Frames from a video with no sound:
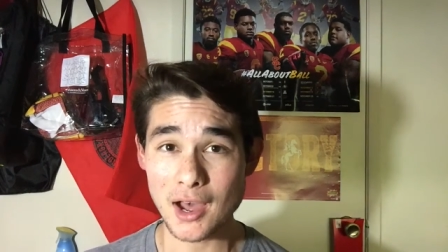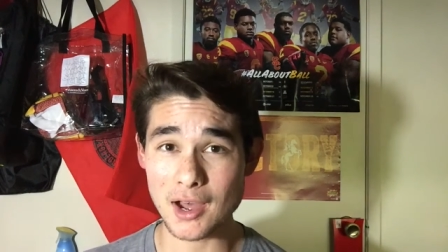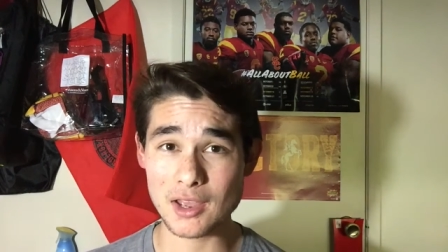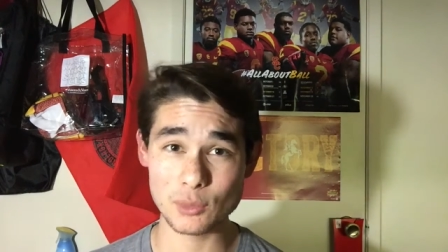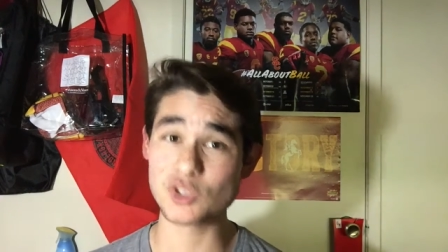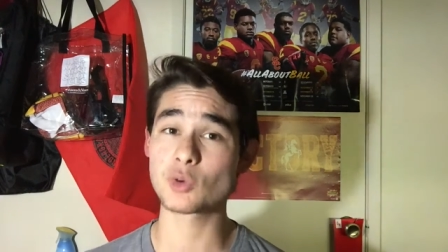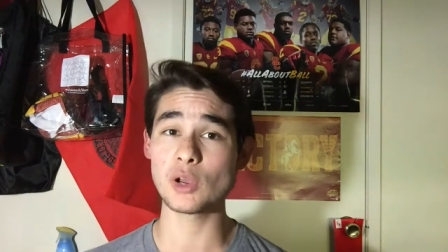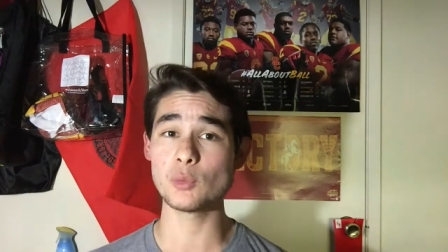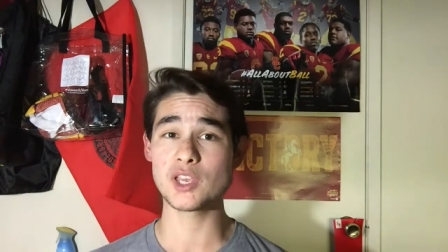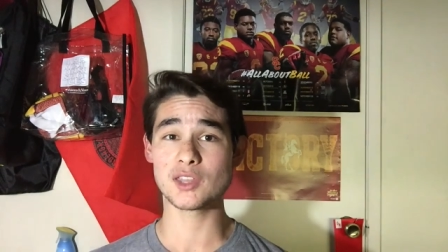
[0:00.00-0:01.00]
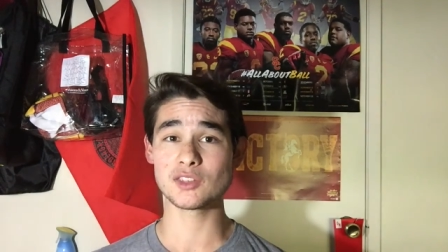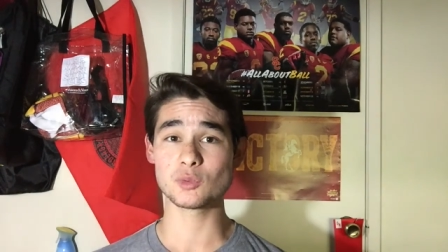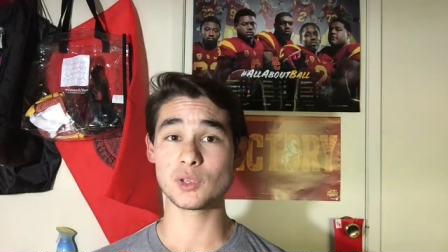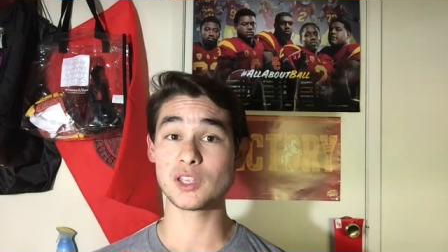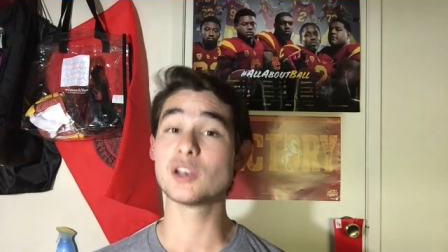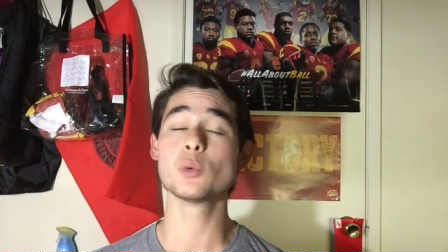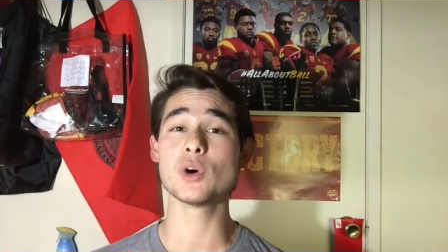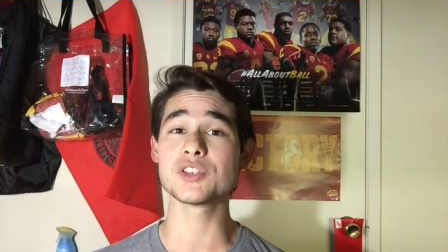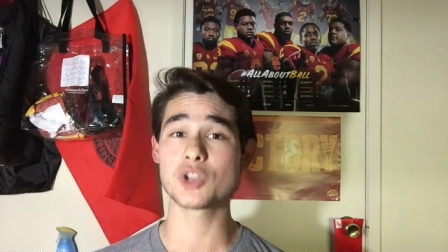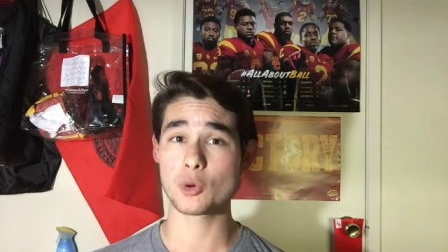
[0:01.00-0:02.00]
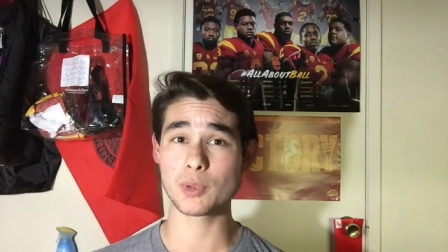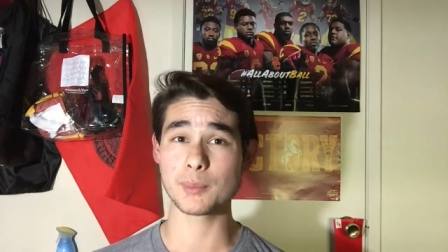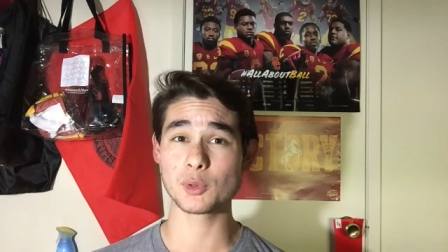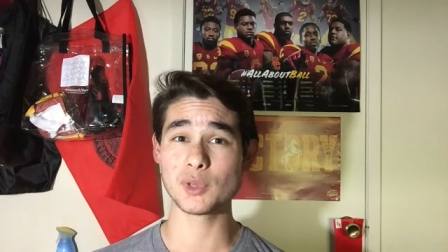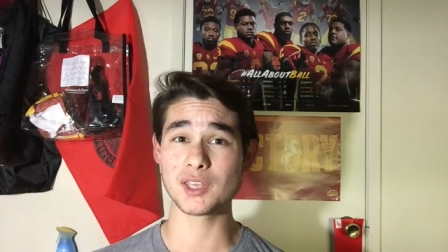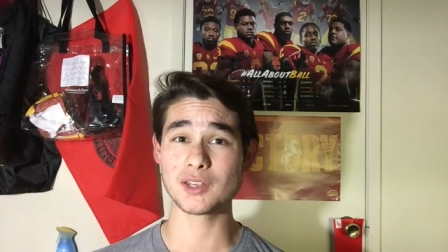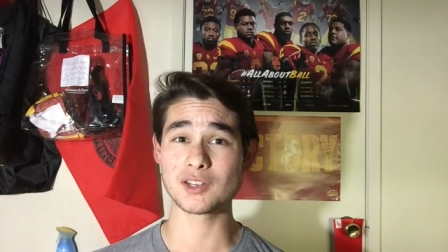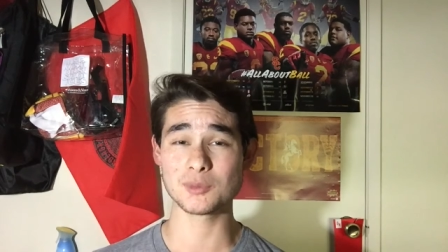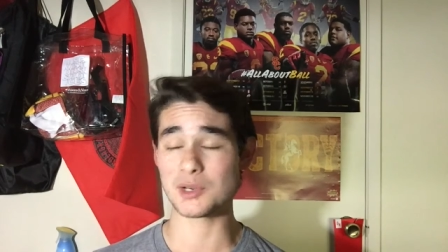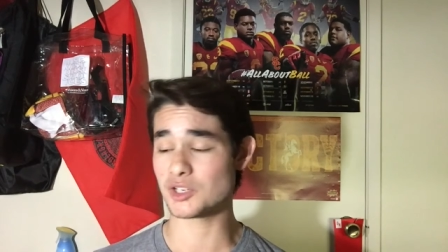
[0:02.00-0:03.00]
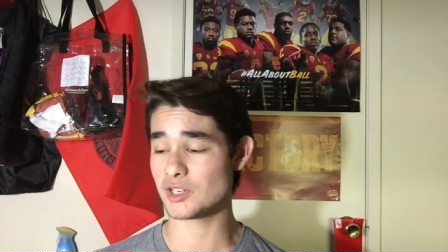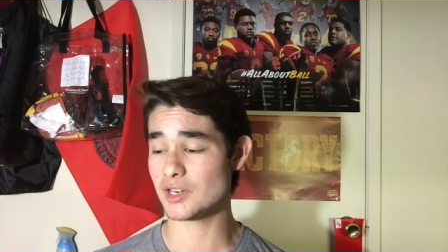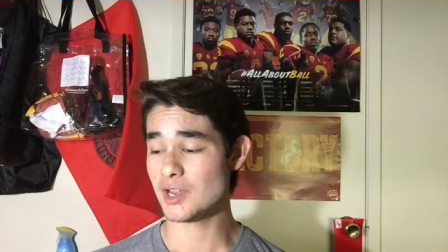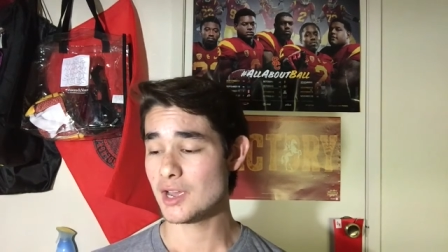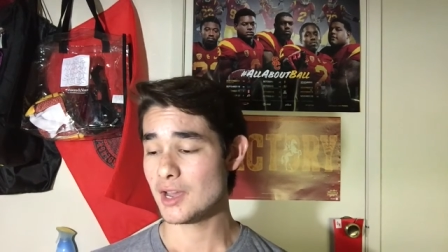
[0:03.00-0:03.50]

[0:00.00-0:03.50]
Uh, it was a great weekend this weekend. It was homecoming weekend, especially